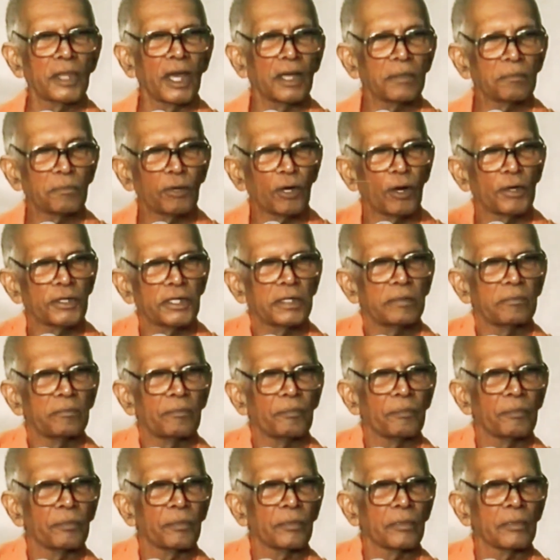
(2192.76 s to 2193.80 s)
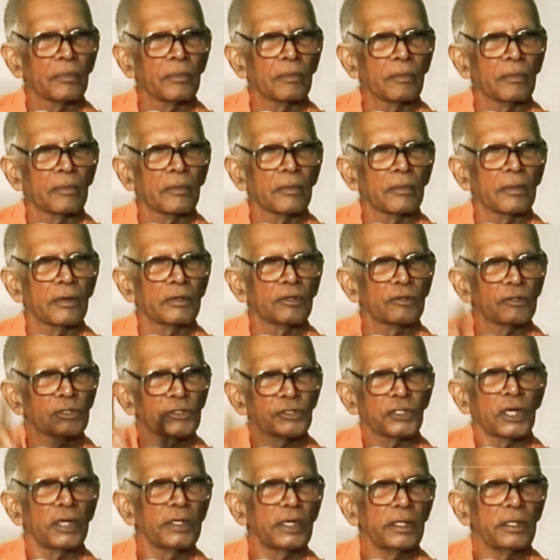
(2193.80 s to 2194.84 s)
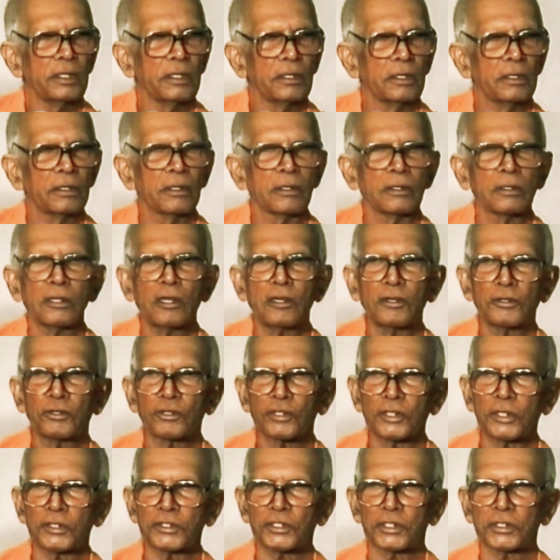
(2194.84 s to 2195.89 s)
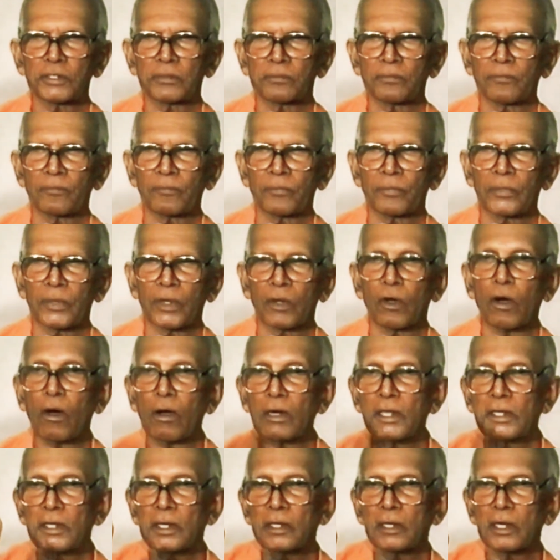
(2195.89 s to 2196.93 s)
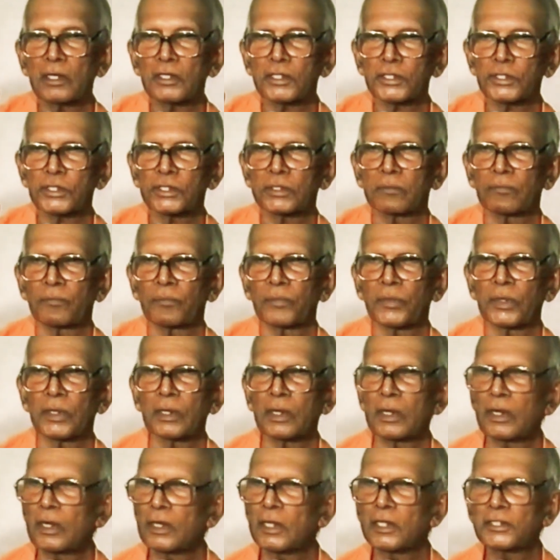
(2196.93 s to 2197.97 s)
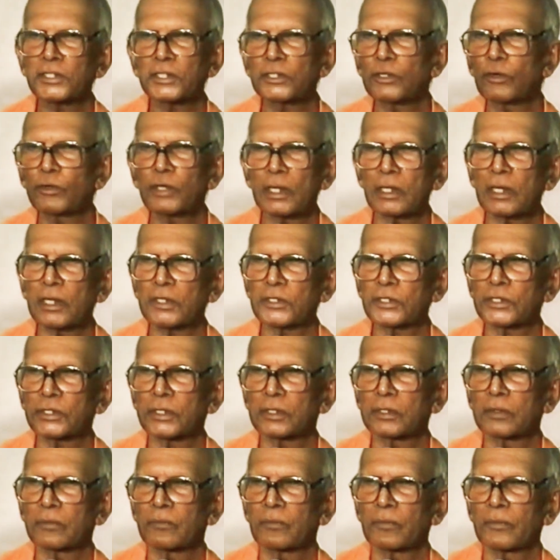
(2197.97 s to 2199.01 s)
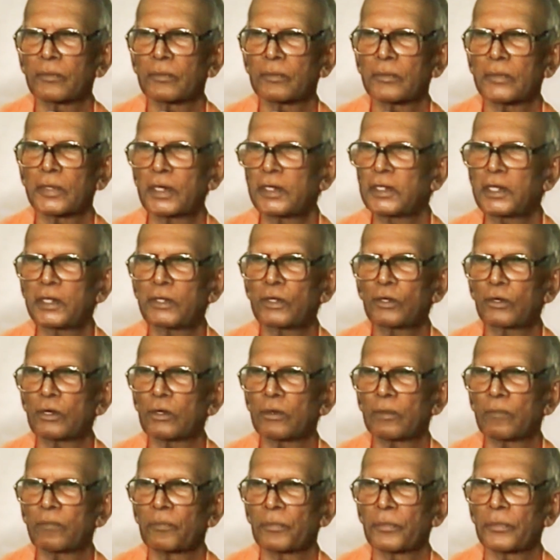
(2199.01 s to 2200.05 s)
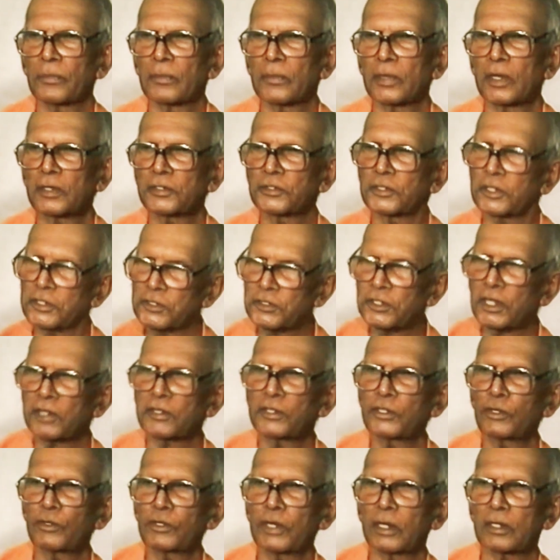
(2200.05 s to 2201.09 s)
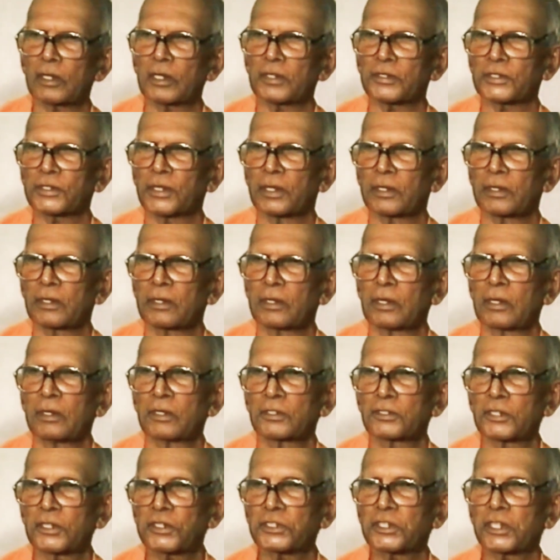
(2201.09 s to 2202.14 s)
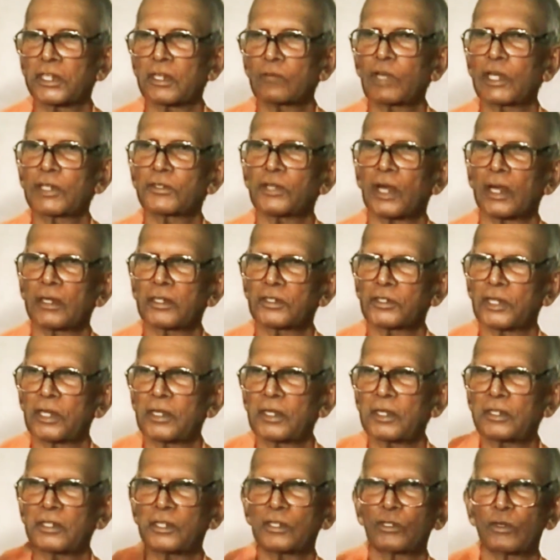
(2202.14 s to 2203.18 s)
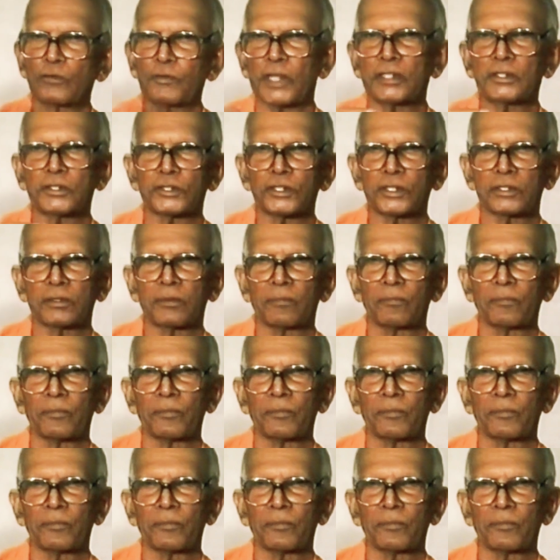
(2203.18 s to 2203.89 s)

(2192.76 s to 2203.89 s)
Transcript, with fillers: That brought him to study the literature, all in English. He doesn't know English. He didn't know. His sister knew English. Sister will translate into French.